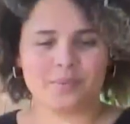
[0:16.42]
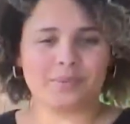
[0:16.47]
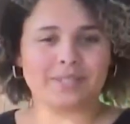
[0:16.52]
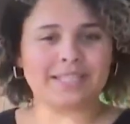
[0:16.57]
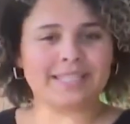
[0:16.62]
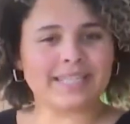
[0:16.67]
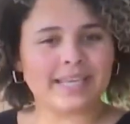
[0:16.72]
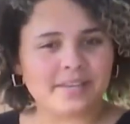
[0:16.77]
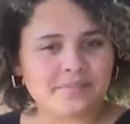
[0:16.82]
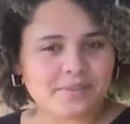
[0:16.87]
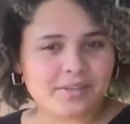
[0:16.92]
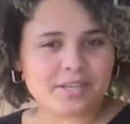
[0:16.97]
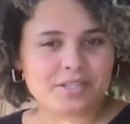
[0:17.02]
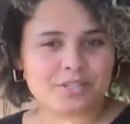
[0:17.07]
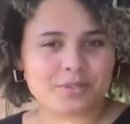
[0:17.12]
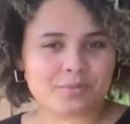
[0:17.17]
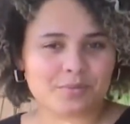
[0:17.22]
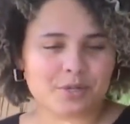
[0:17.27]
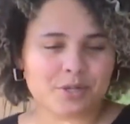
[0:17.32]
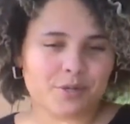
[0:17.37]
When the
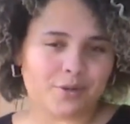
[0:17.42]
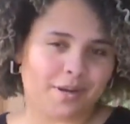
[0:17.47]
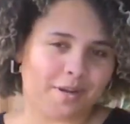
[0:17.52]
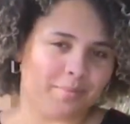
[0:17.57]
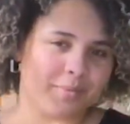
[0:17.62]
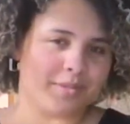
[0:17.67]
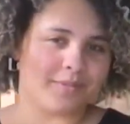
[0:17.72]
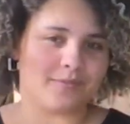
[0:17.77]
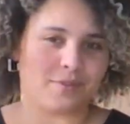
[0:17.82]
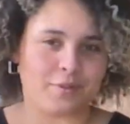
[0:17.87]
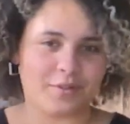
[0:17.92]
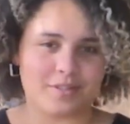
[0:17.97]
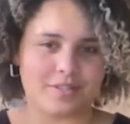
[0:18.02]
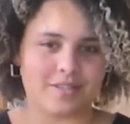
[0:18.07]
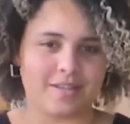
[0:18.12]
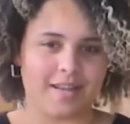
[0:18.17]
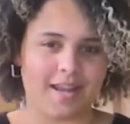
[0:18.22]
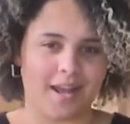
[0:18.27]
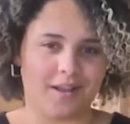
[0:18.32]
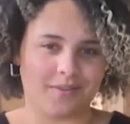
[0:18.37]
aviation program was
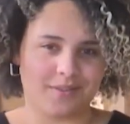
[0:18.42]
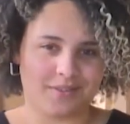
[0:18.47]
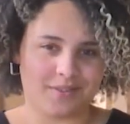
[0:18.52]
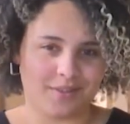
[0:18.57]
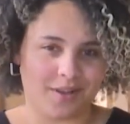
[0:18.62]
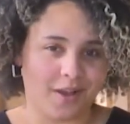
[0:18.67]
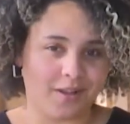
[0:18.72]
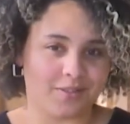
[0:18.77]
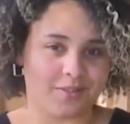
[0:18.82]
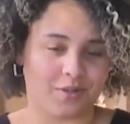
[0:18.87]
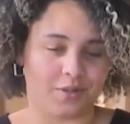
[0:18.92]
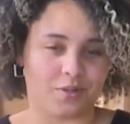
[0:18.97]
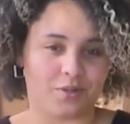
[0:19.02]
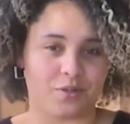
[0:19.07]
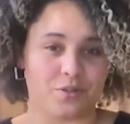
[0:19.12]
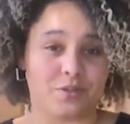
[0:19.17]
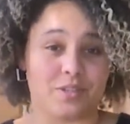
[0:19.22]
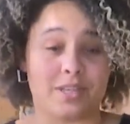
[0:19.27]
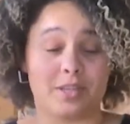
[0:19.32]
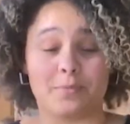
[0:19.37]
first announced, Scott
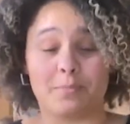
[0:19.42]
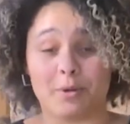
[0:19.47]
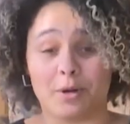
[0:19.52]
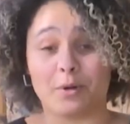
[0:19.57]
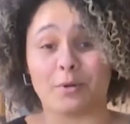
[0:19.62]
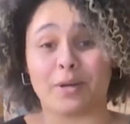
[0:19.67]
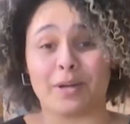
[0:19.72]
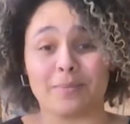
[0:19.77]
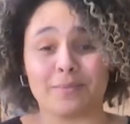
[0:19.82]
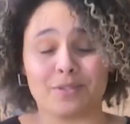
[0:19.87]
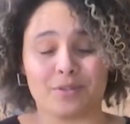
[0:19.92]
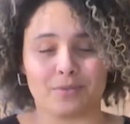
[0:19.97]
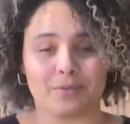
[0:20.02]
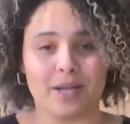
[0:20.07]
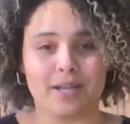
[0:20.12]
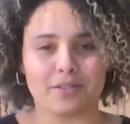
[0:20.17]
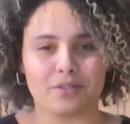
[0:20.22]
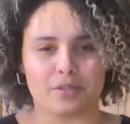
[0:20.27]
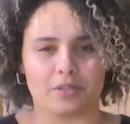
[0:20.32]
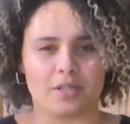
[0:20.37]
Turner, the program's
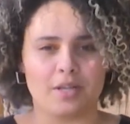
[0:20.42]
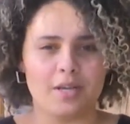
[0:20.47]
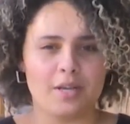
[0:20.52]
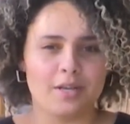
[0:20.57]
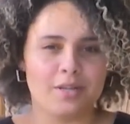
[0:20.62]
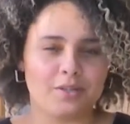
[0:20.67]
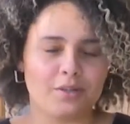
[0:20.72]
director,